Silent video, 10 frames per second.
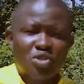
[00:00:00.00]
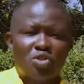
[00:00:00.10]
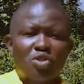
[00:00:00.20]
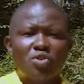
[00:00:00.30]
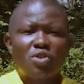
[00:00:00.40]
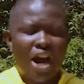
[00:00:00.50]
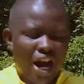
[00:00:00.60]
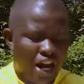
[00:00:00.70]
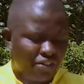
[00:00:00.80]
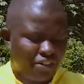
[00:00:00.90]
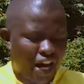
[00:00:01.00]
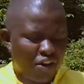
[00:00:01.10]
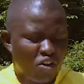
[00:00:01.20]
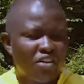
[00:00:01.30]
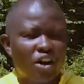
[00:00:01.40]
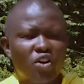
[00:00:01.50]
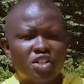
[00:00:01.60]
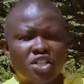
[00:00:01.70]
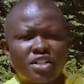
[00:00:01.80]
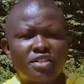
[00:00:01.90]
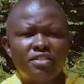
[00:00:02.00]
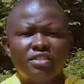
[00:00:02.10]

you should have an overcoat.